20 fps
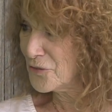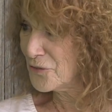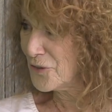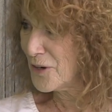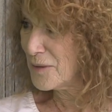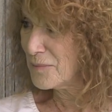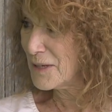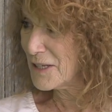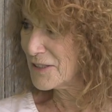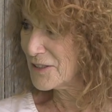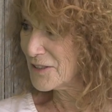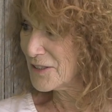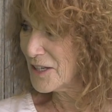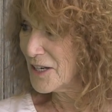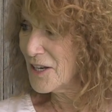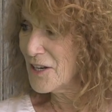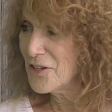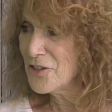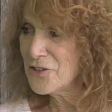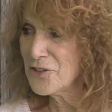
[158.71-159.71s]
from us.
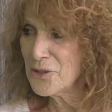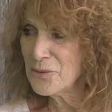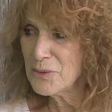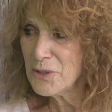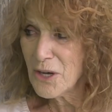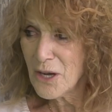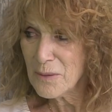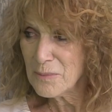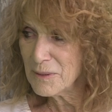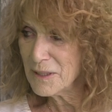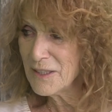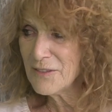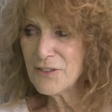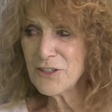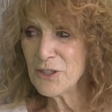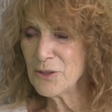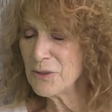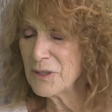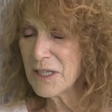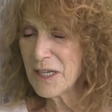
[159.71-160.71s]
So we all believed
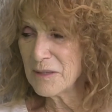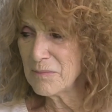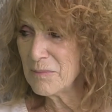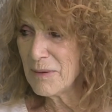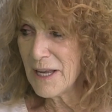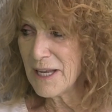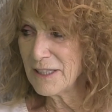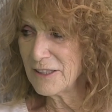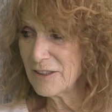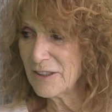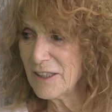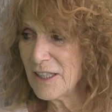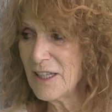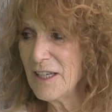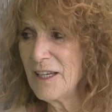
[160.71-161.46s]
she would get better.